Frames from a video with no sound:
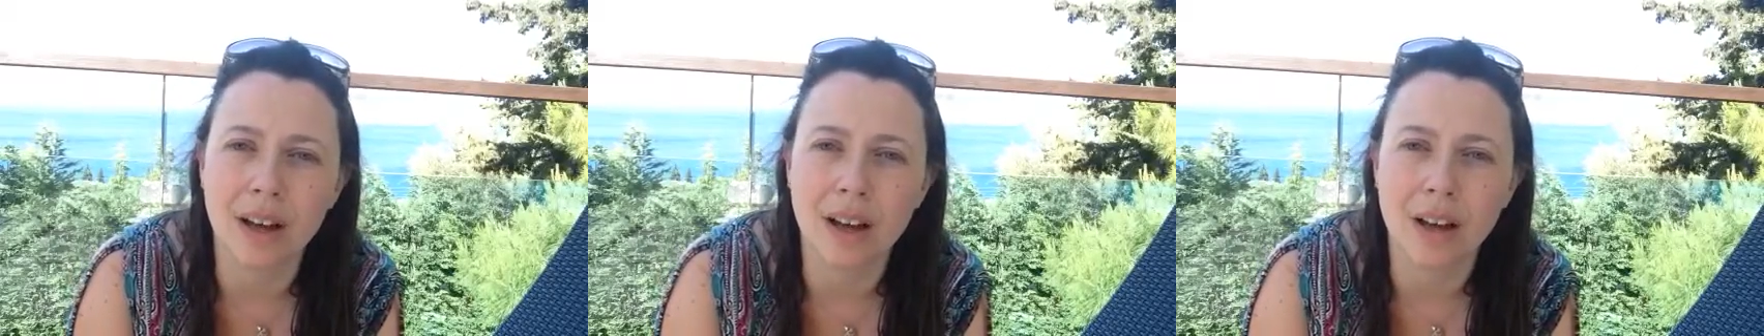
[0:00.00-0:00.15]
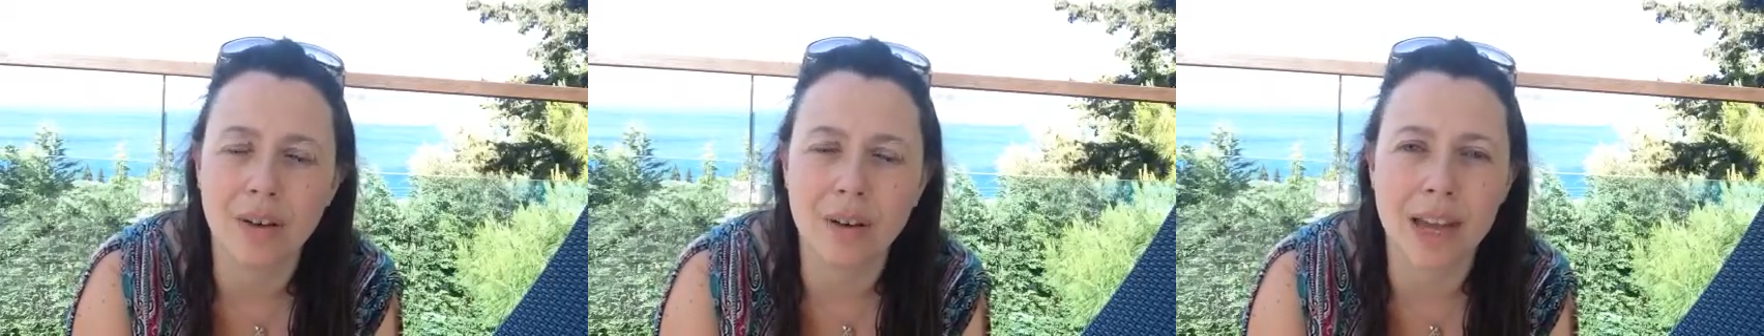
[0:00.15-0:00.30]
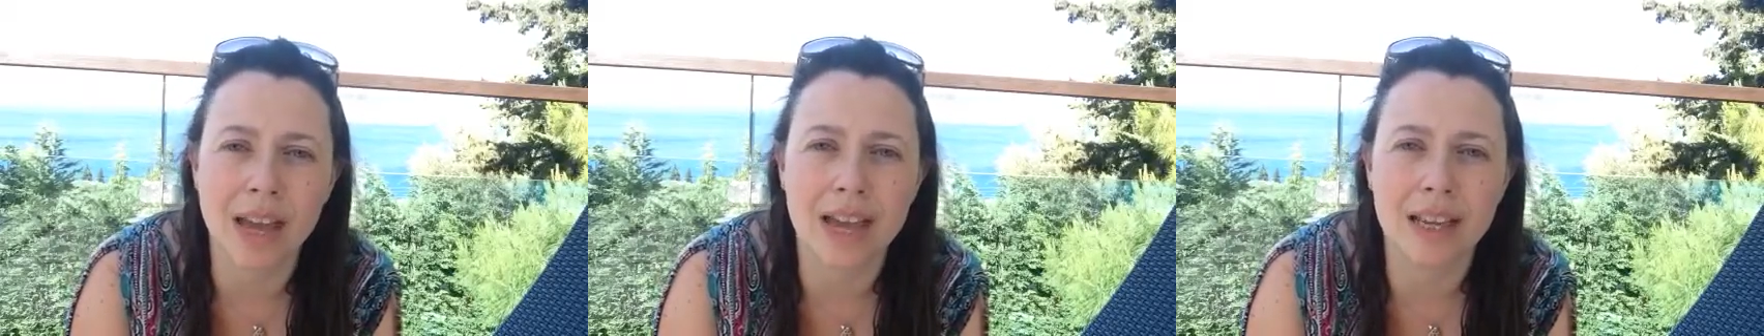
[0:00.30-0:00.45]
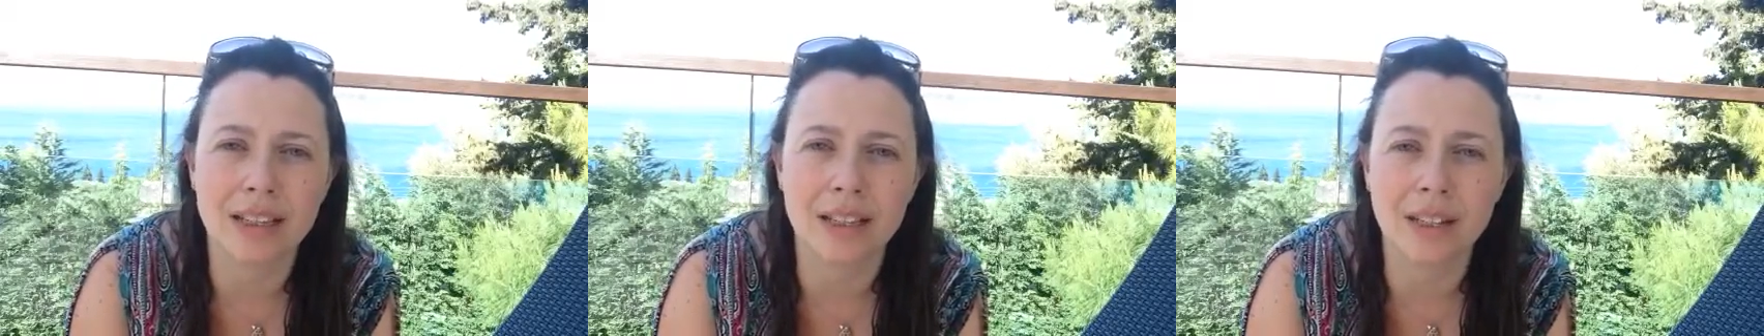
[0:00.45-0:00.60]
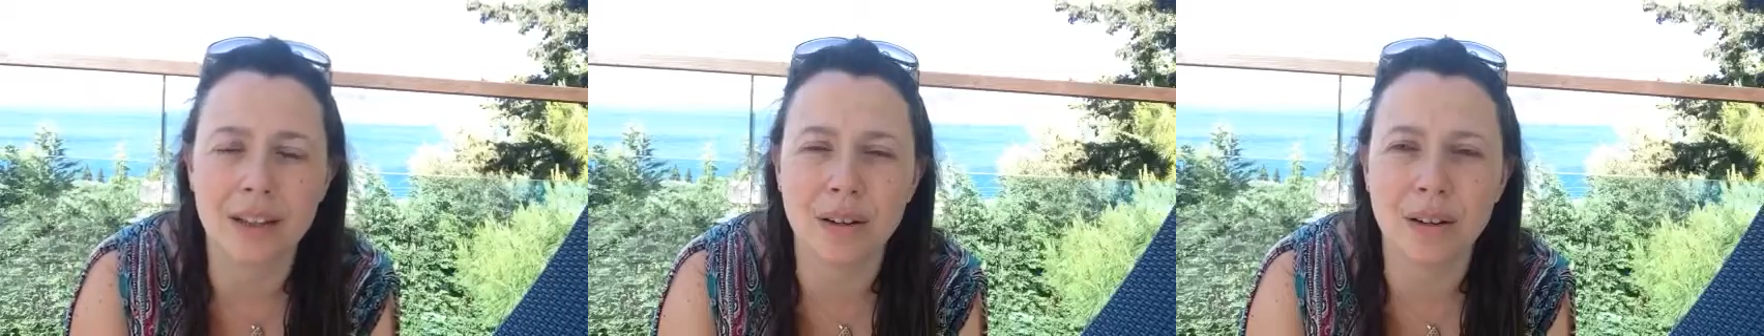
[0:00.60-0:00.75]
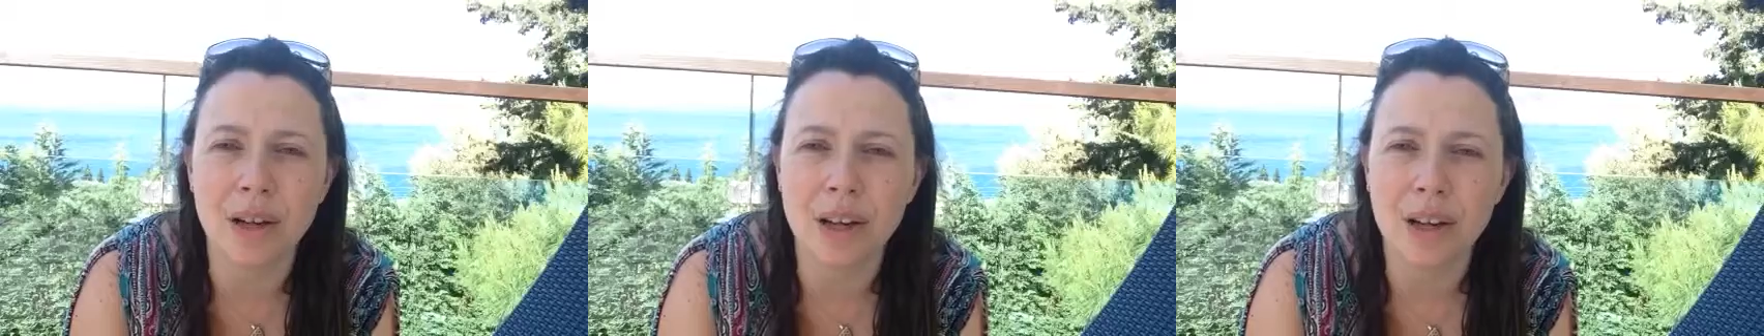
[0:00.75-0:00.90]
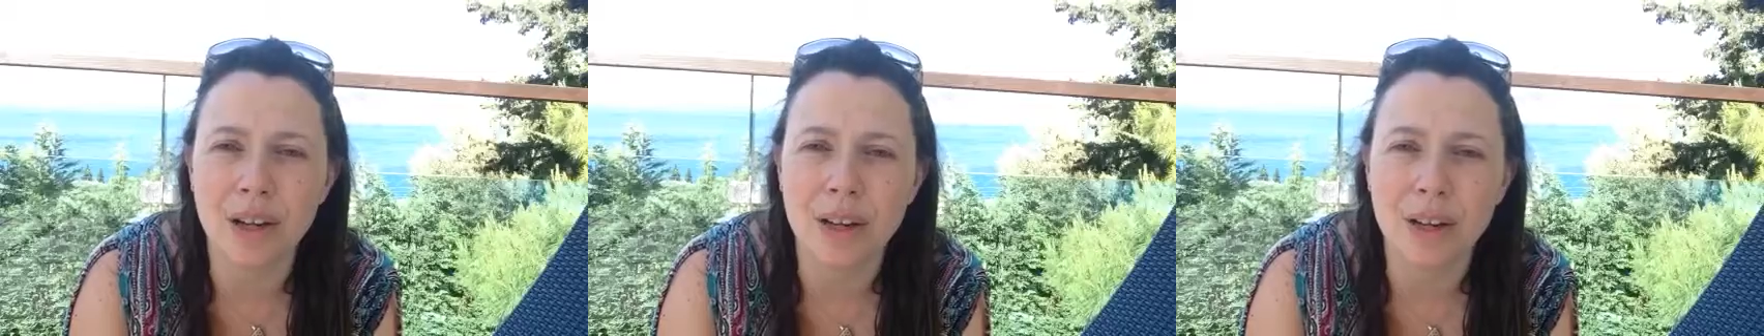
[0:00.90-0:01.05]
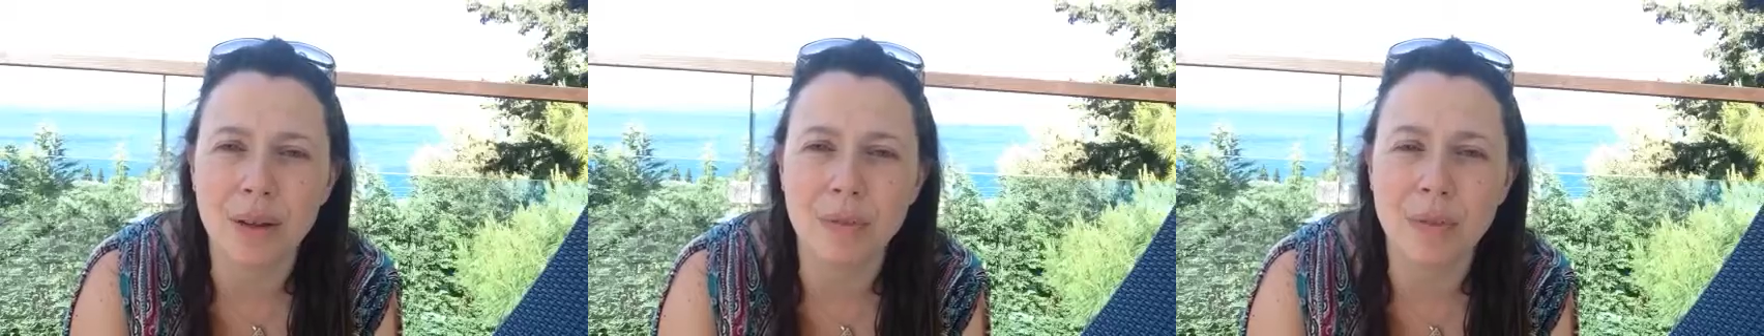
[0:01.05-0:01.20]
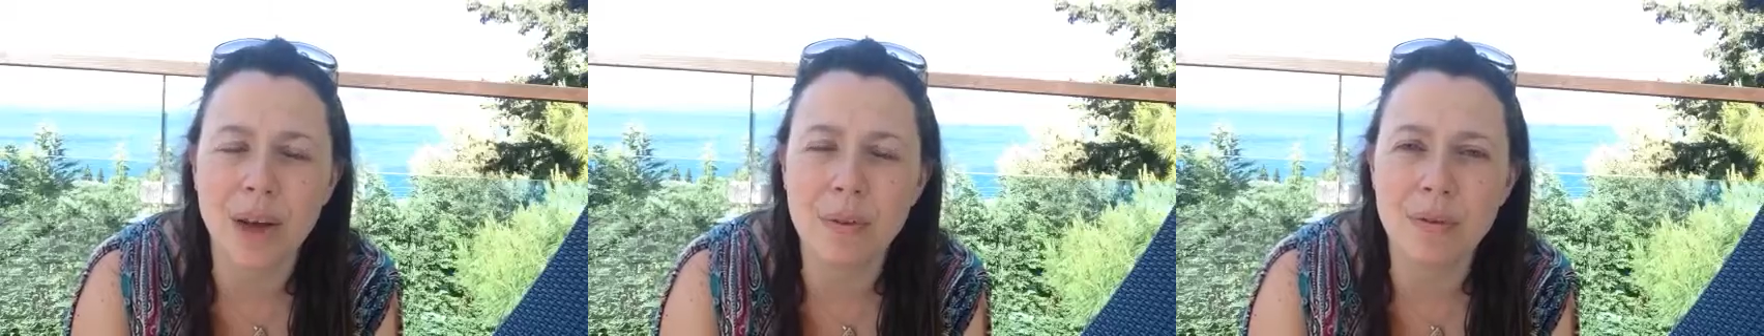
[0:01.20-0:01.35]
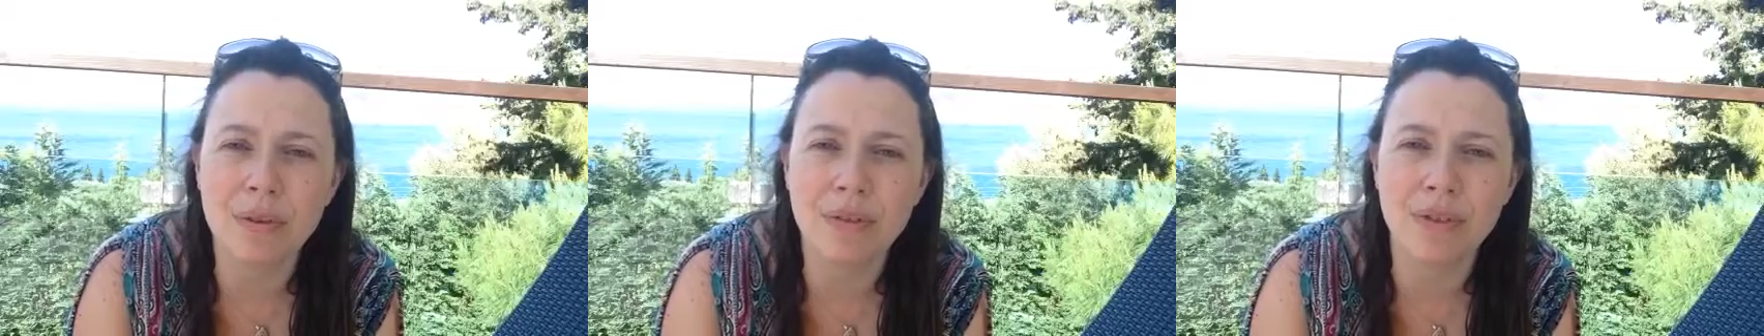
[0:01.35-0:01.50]
Okay, so you
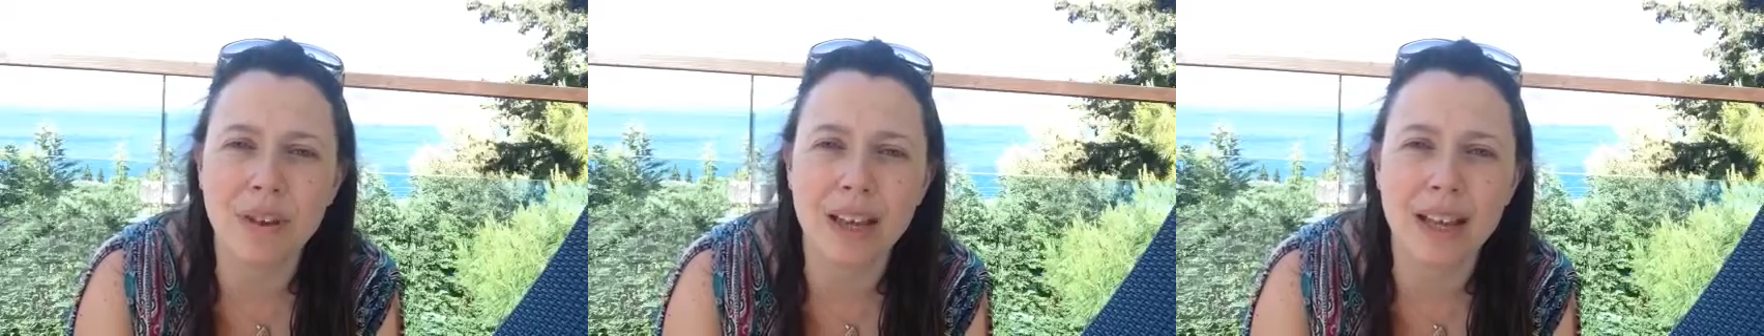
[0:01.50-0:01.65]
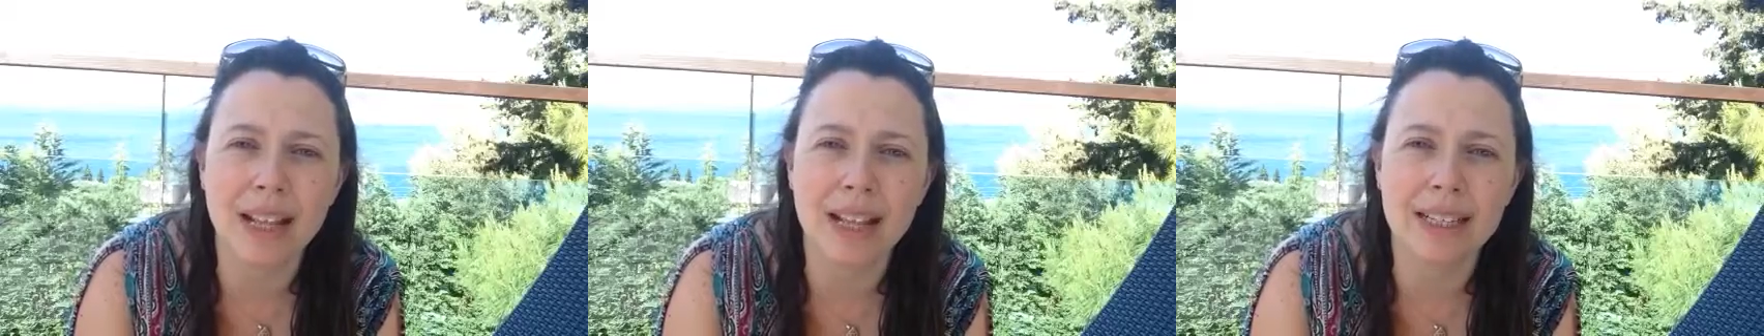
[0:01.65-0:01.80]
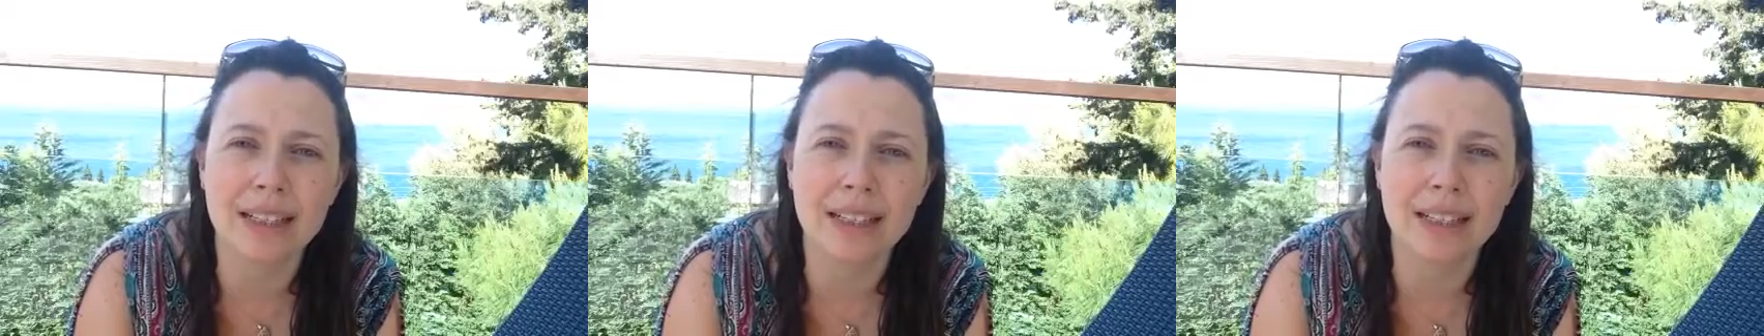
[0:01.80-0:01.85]
may be feeling a